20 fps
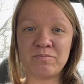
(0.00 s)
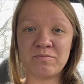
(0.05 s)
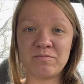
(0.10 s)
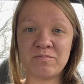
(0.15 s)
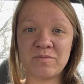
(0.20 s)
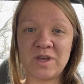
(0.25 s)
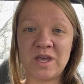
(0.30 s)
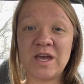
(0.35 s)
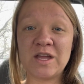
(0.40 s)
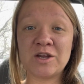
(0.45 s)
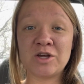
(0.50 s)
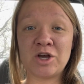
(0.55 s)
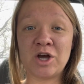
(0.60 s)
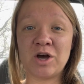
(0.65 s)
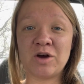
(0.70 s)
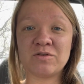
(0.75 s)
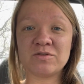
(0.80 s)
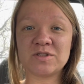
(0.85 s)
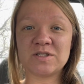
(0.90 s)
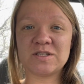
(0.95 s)
kid
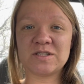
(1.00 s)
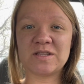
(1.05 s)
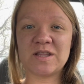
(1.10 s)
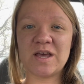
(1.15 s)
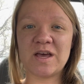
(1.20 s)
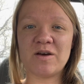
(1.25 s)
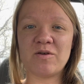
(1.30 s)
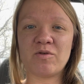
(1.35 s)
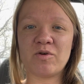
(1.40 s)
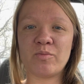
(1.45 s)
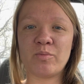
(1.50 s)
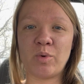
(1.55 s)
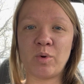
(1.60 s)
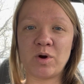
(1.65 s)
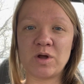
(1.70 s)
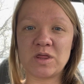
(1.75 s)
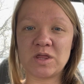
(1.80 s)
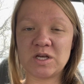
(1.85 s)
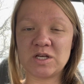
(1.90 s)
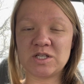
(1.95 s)
goats that were
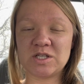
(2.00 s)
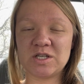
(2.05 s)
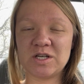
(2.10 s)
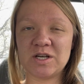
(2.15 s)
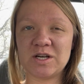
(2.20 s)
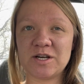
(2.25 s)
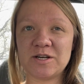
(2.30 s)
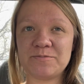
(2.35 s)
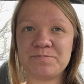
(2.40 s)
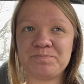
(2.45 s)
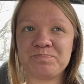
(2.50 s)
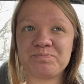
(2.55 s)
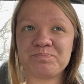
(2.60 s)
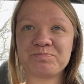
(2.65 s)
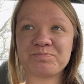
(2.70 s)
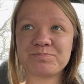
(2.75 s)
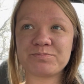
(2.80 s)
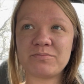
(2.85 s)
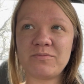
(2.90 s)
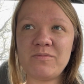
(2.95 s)
born this year,
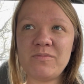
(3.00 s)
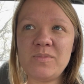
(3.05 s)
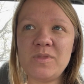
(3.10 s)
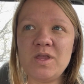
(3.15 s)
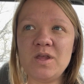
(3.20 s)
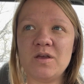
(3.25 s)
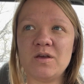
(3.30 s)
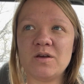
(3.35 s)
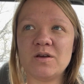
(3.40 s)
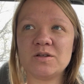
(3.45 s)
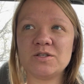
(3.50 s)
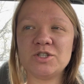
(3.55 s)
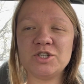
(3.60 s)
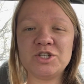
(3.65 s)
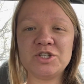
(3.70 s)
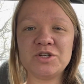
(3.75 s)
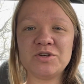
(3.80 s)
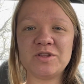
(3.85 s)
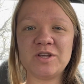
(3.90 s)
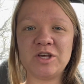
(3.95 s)

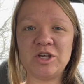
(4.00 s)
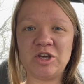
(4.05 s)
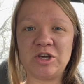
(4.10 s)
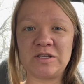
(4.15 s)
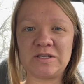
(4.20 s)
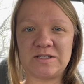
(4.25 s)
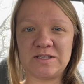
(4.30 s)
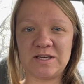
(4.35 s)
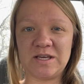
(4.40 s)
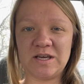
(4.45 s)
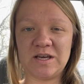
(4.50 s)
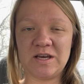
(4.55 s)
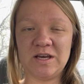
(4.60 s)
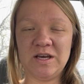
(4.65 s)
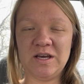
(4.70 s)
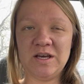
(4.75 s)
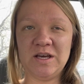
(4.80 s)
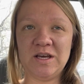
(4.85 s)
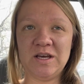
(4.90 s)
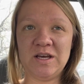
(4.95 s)
just so that you can see,
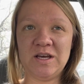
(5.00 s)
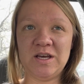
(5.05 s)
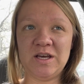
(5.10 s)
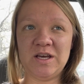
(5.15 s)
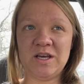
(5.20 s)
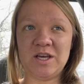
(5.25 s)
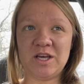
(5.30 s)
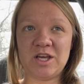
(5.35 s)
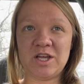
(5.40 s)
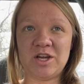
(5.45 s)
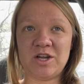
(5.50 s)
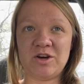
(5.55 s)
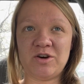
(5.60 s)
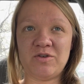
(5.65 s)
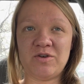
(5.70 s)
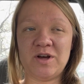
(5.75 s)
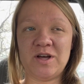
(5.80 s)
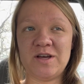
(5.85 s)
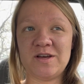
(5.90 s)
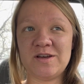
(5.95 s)
you
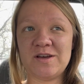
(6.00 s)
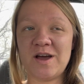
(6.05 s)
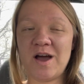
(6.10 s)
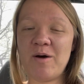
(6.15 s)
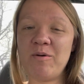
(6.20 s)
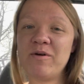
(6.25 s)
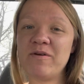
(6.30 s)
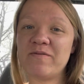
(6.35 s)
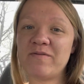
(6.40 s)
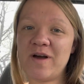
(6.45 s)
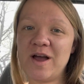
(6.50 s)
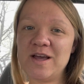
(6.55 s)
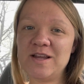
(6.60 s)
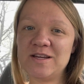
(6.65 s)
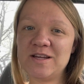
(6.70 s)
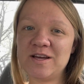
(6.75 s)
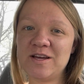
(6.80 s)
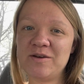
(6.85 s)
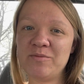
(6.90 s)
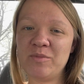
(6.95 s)
know, how we find
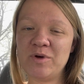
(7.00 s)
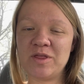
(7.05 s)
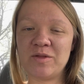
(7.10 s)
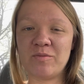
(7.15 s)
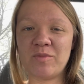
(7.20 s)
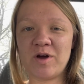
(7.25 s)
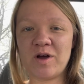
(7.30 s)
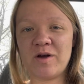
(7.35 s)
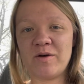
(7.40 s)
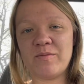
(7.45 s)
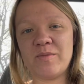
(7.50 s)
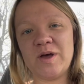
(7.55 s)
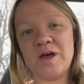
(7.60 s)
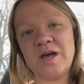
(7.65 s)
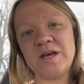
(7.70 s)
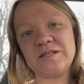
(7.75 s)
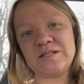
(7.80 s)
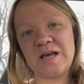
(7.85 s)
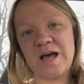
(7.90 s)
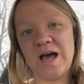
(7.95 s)
them when the mom
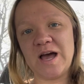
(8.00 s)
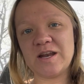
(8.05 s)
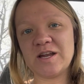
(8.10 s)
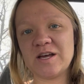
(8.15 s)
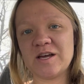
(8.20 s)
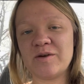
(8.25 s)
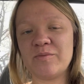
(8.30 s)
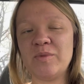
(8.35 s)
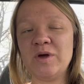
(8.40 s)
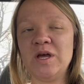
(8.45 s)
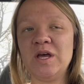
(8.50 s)
has had them,